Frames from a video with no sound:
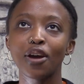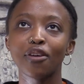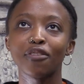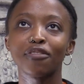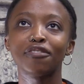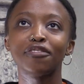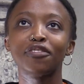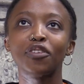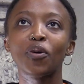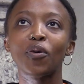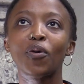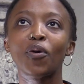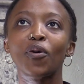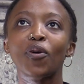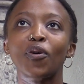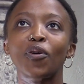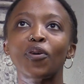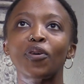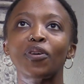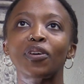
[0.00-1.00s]

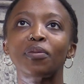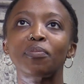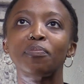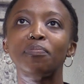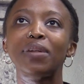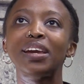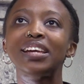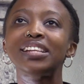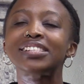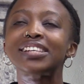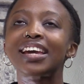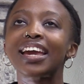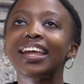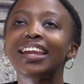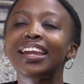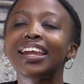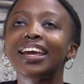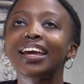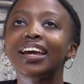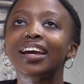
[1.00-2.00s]
For
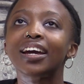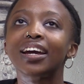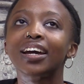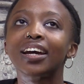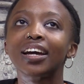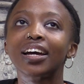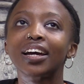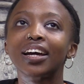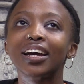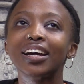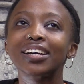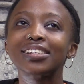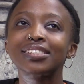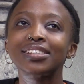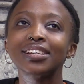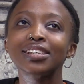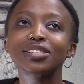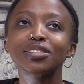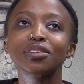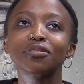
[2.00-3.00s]
maintaining a
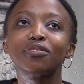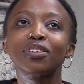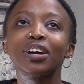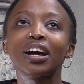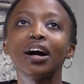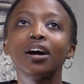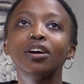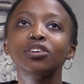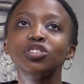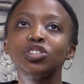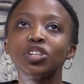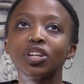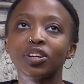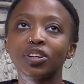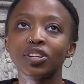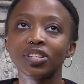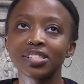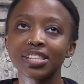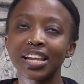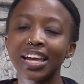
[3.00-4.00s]
sense of culture,
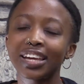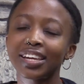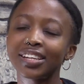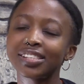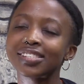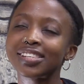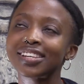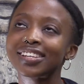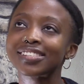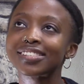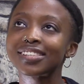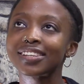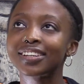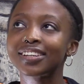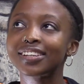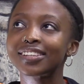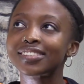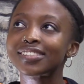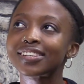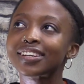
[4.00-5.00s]
because like
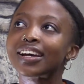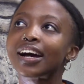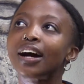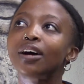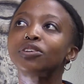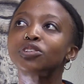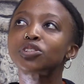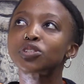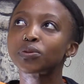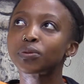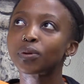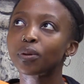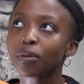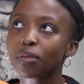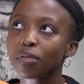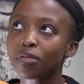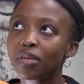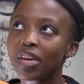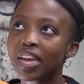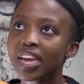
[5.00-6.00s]
it's a cultural
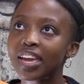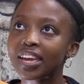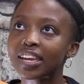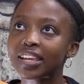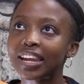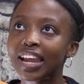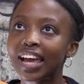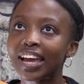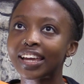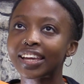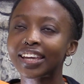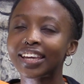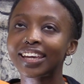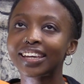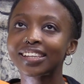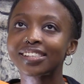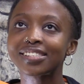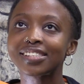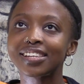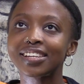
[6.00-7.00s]
thing. Like
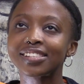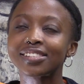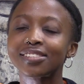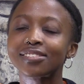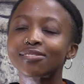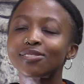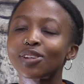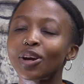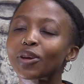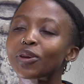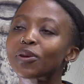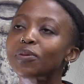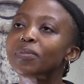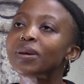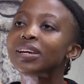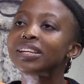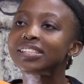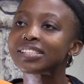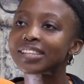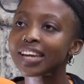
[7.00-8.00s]
it's
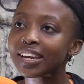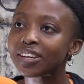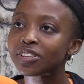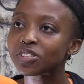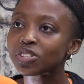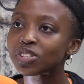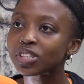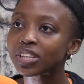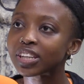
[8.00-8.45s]
documentation.